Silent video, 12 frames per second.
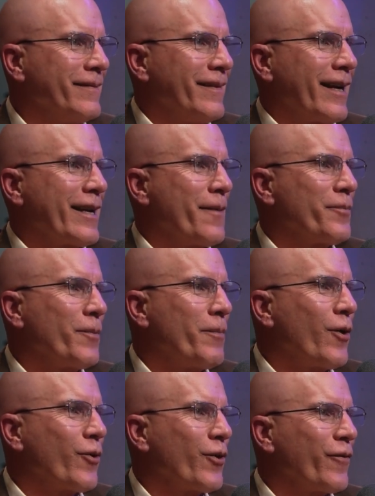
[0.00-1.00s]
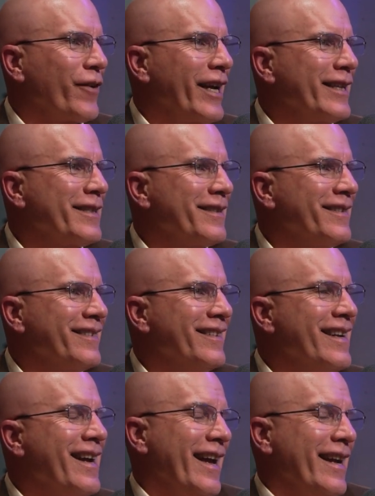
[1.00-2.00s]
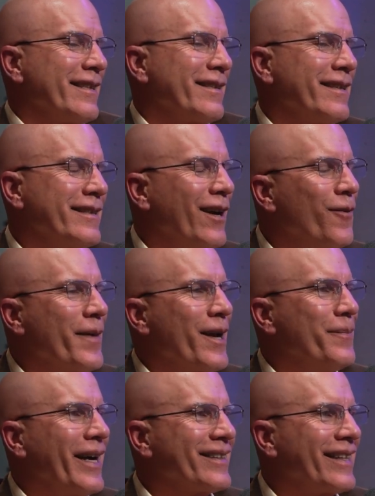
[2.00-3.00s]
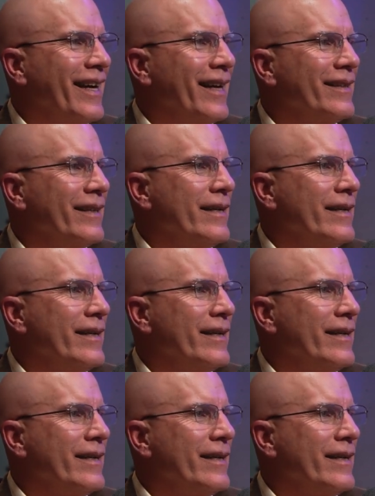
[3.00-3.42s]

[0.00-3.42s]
I kept a poker face and I said, tell me about that.